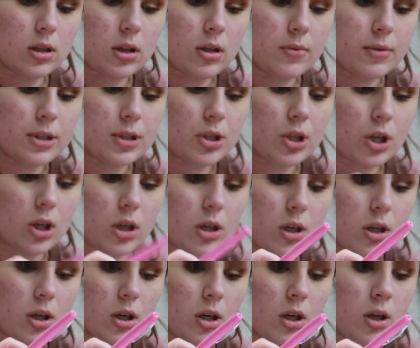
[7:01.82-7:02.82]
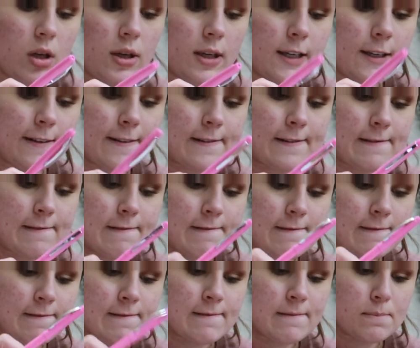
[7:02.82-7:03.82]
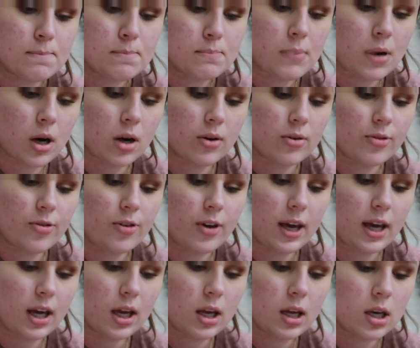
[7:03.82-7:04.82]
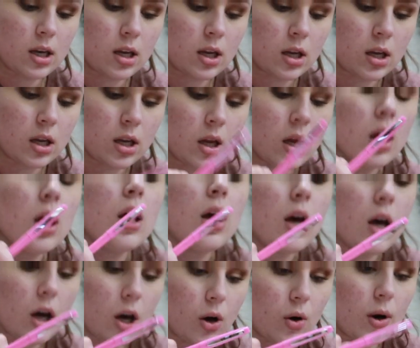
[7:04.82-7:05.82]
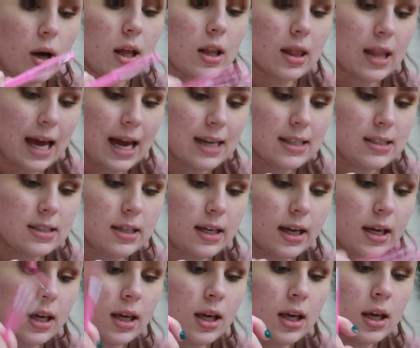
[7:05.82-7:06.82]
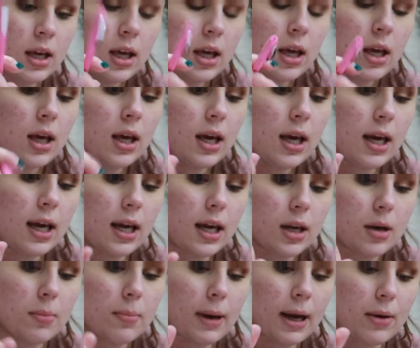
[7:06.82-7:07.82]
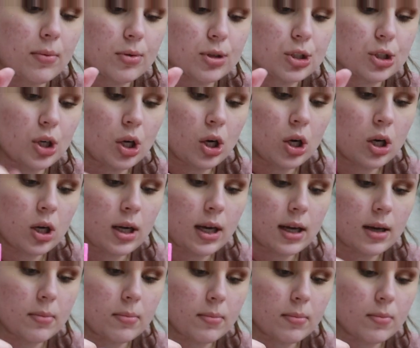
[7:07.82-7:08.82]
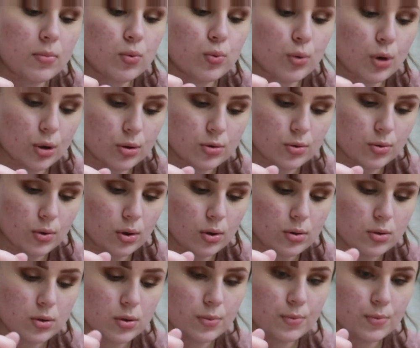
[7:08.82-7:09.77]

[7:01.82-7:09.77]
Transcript: on the return, perfect. Oh, elastic. And my return and Rhodes rolls.